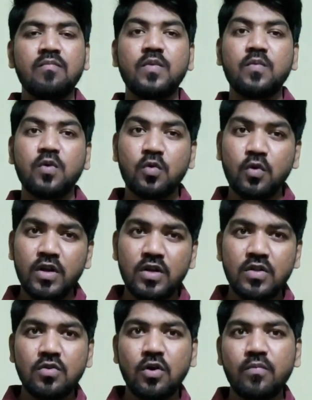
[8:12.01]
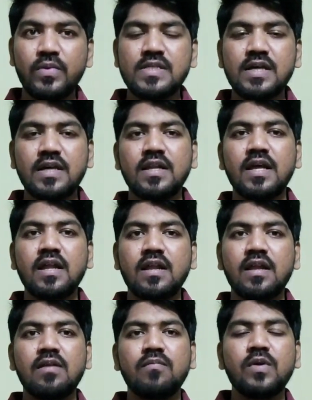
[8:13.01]
Before going to the office, again I
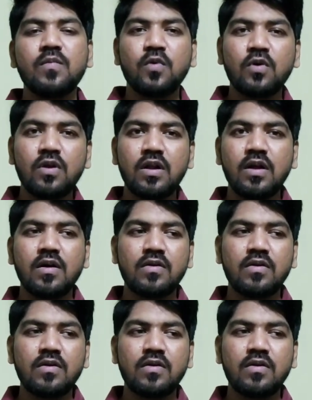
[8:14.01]
read. Before